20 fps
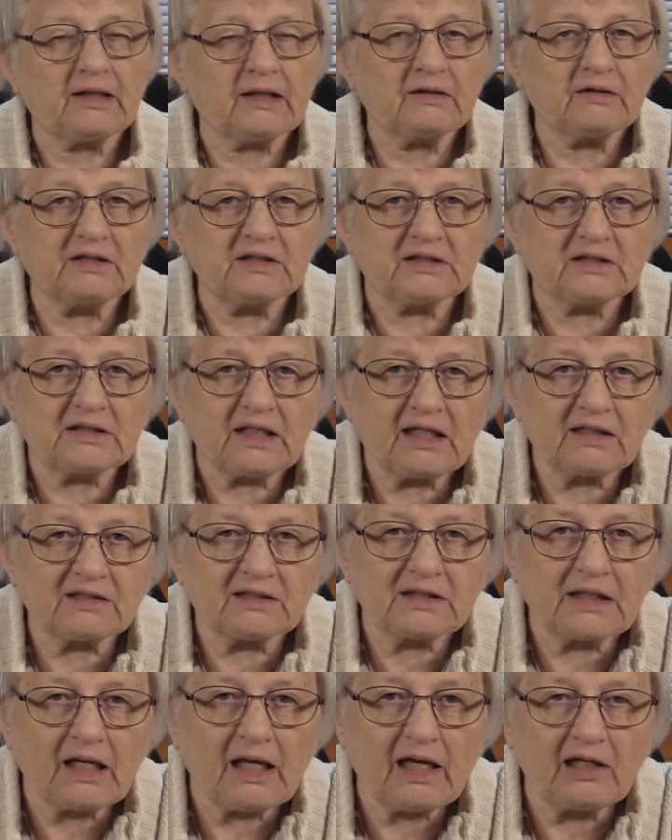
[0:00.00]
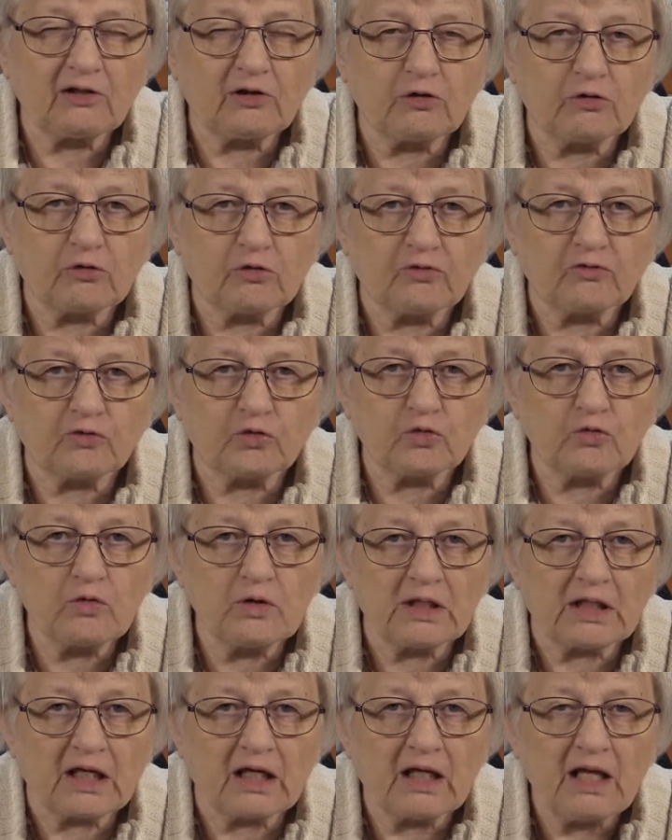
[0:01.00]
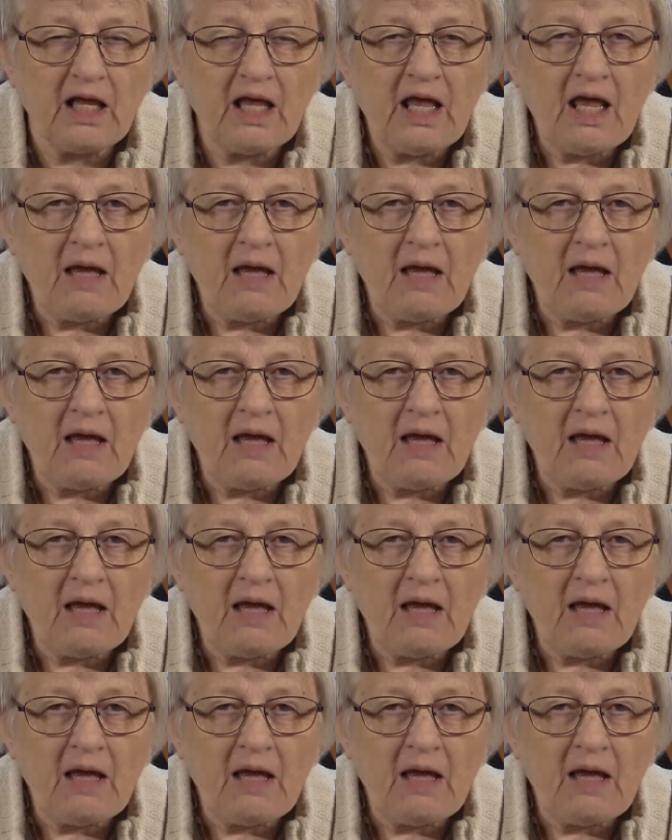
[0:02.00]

At least that's the idea of doing it.